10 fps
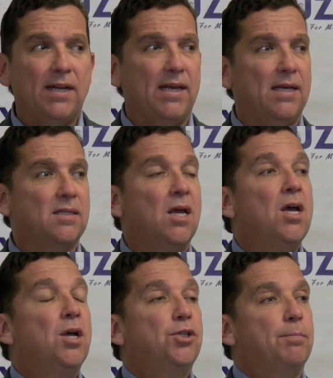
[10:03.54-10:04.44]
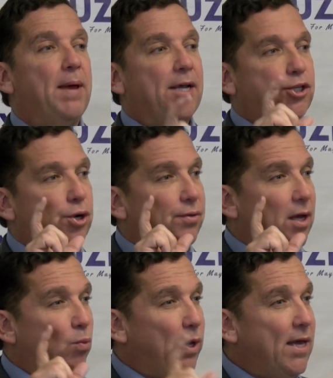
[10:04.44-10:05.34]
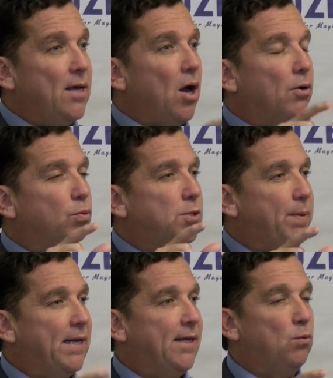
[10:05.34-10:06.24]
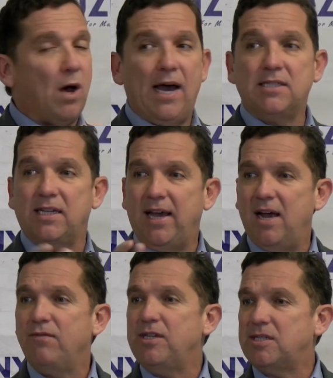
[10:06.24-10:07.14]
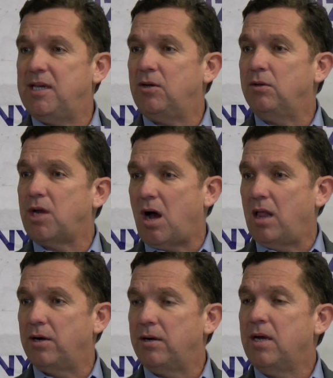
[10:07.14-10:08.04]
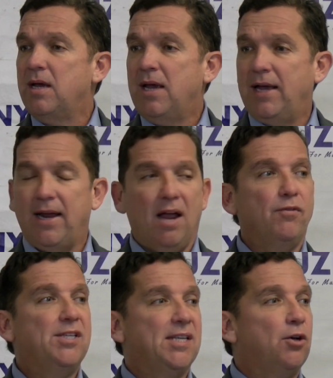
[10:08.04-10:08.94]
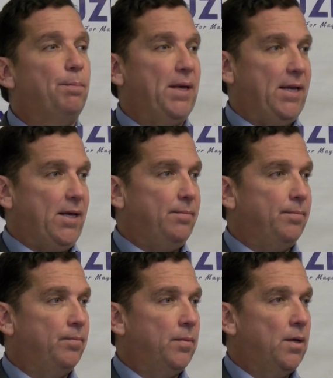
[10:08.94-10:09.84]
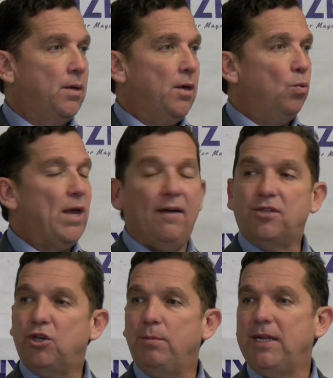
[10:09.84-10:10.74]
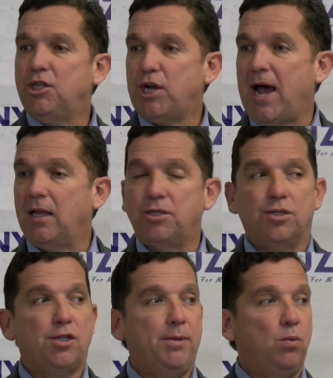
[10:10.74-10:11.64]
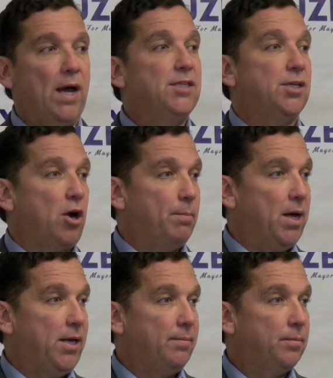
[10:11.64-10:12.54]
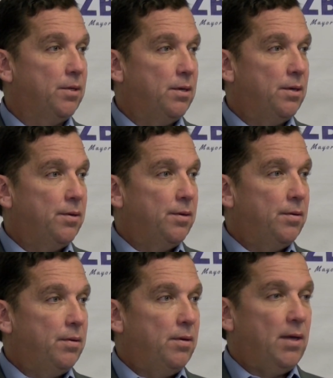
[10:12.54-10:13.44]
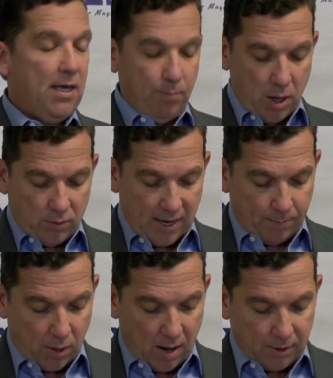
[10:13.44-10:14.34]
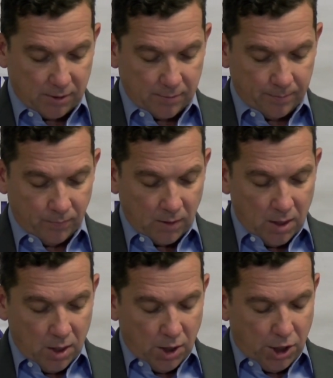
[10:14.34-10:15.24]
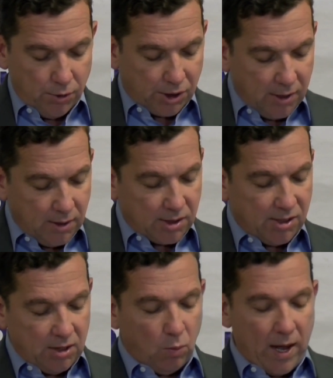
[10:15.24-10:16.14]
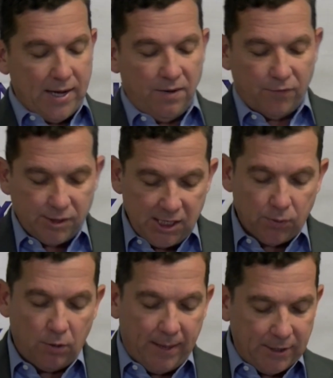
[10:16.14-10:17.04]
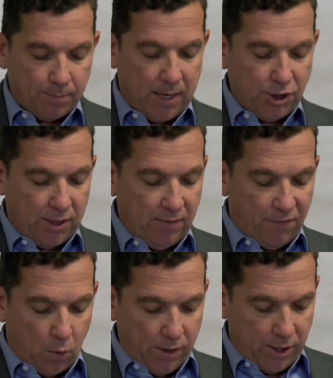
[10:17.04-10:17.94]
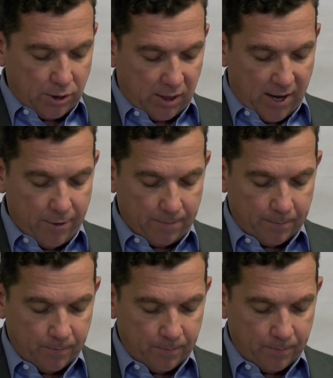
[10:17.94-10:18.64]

it is to make sure that we are spending wisely every single dollar and every single penny. We have too many challenges to be wasting our money. He broke that promise. Houston is still waiting for zero-based budgeting 4 years later.